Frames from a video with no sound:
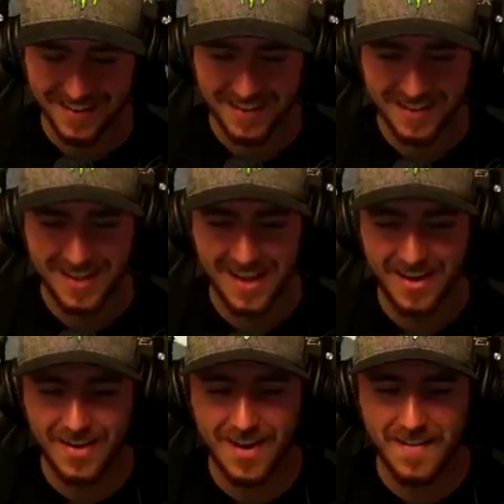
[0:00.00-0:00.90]
I
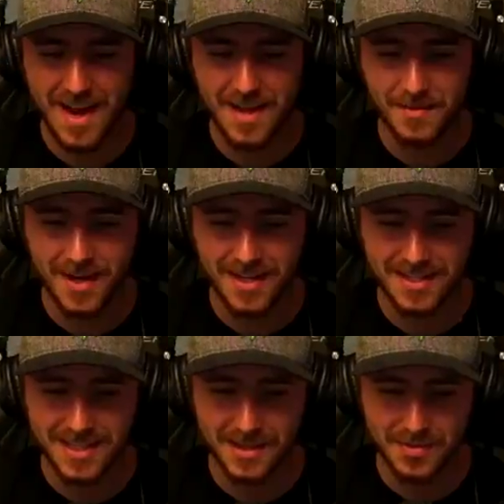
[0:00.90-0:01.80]
don't have anybody to
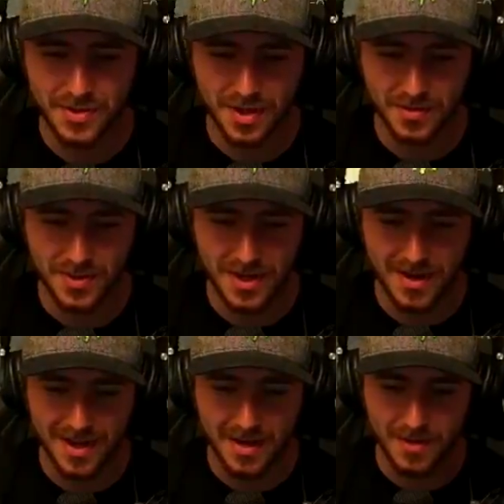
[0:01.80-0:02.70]
slipstream, so now
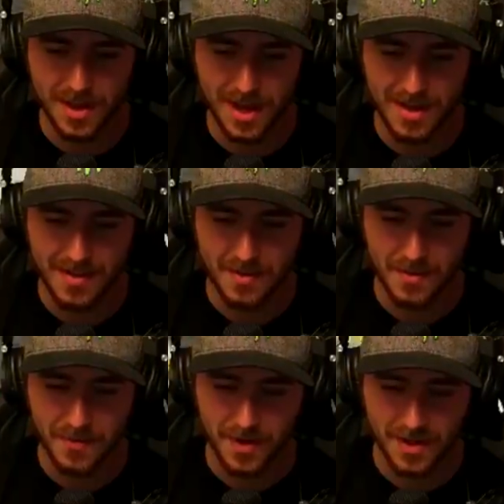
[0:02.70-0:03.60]
I gotta rely on them to
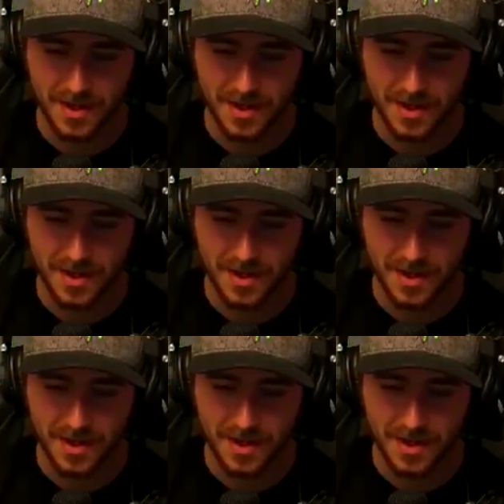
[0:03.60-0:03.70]
fuck